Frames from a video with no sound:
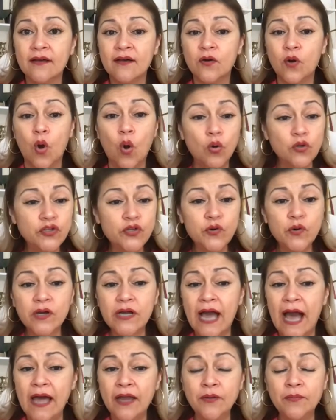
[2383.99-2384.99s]
Hold you
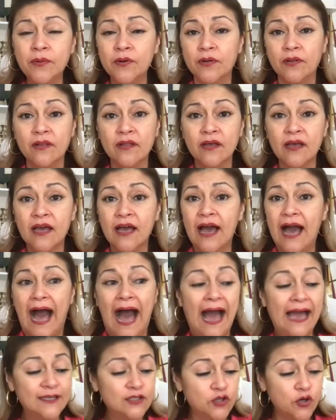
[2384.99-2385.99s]
accountable.
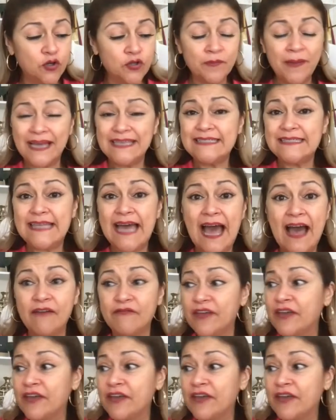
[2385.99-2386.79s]
I told my staff,